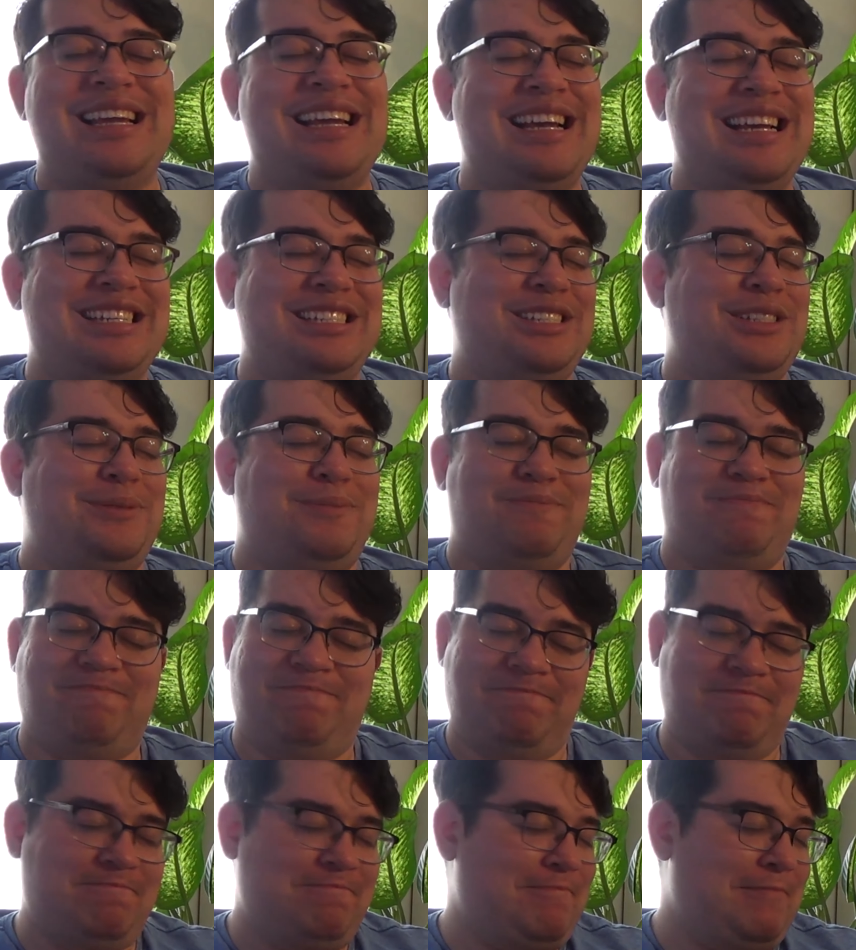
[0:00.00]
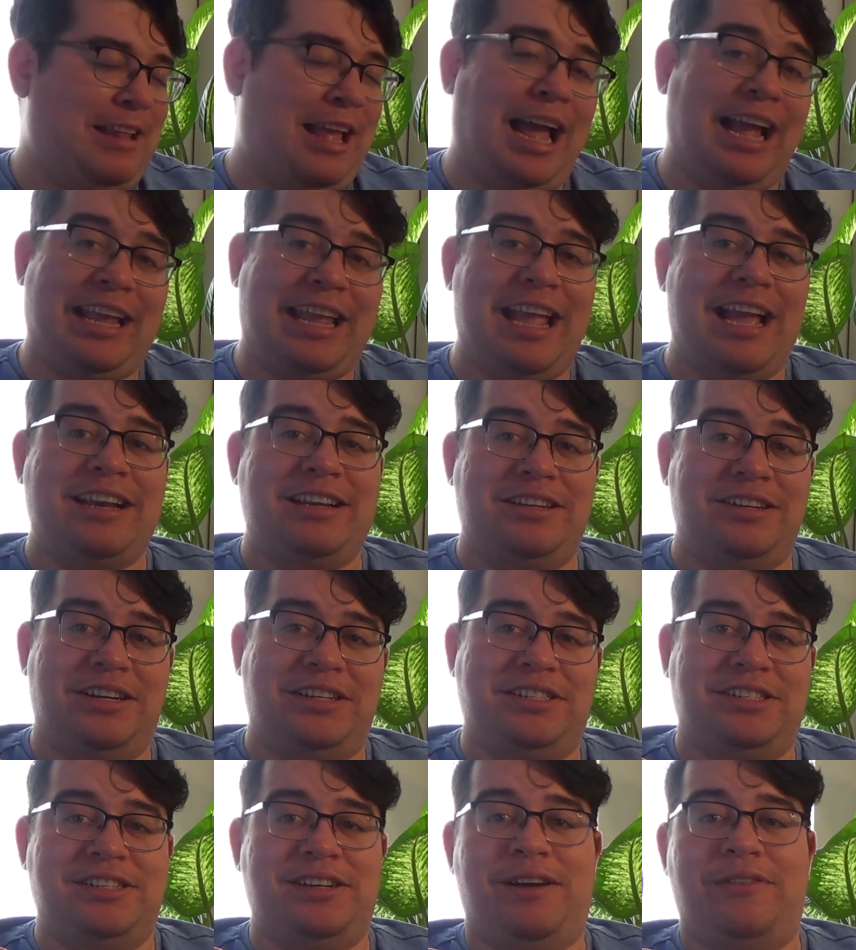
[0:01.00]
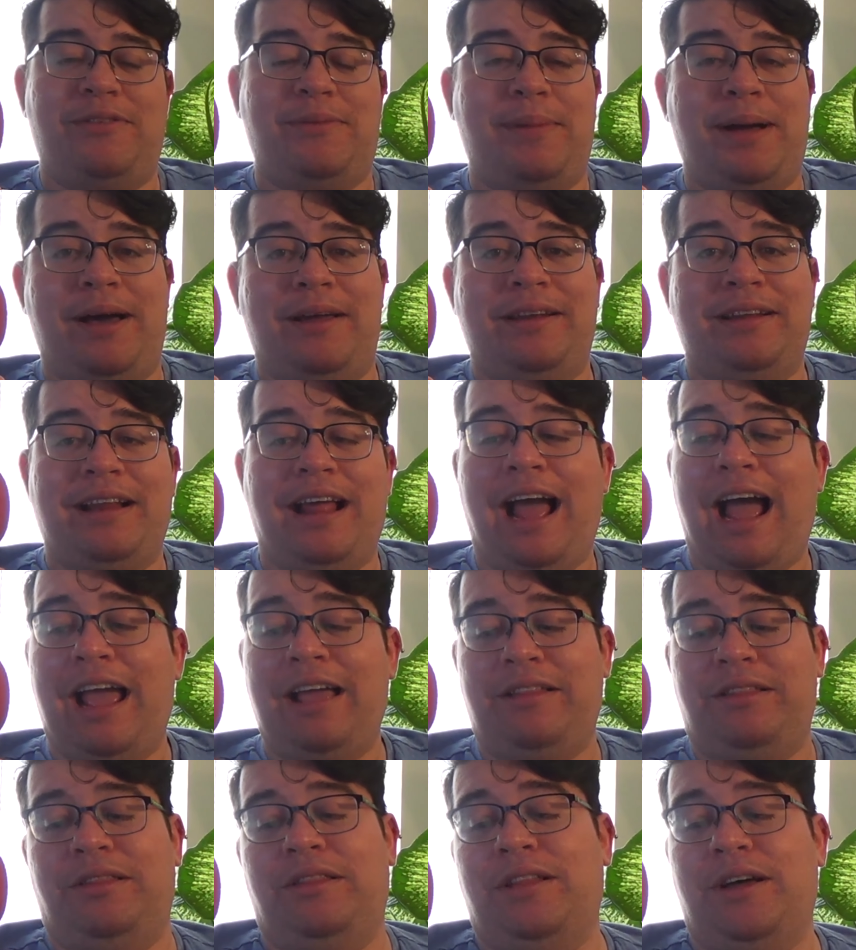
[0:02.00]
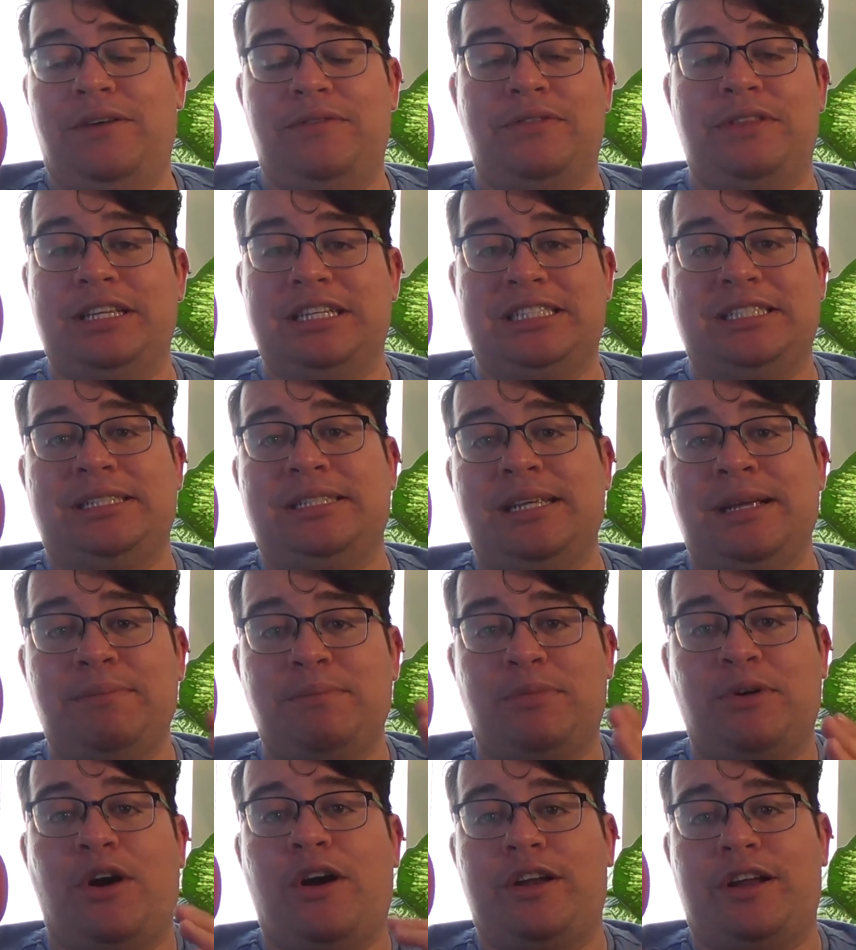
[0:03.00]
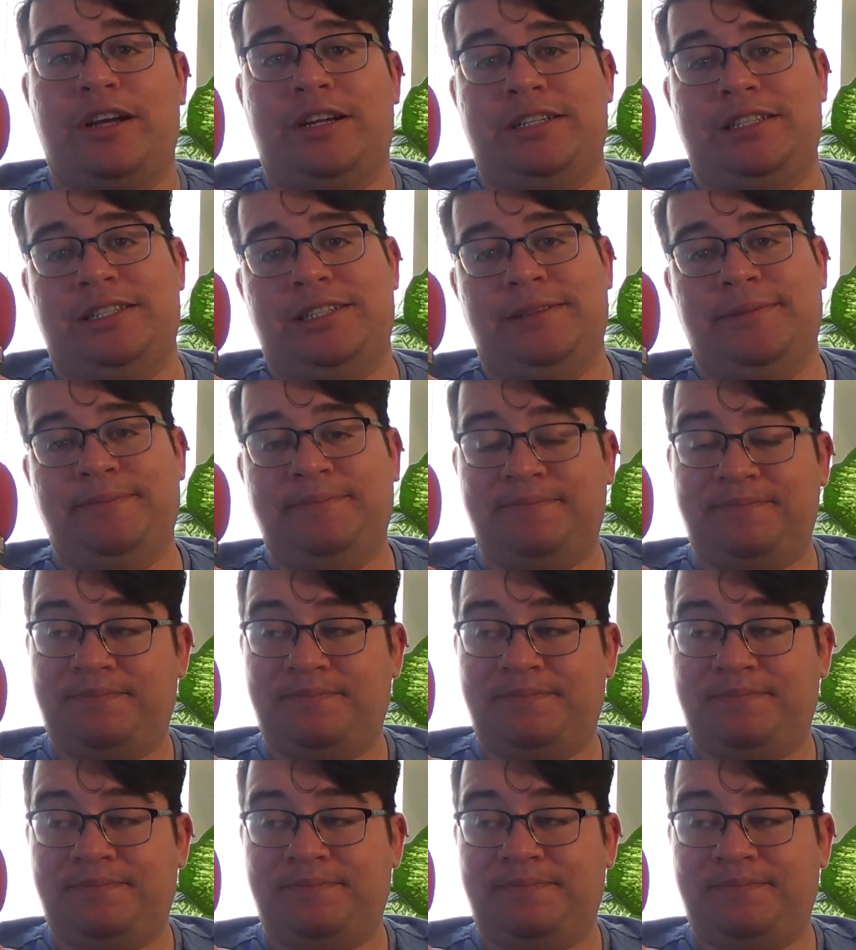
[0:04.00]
It's I can't gush enough about it. I love this product.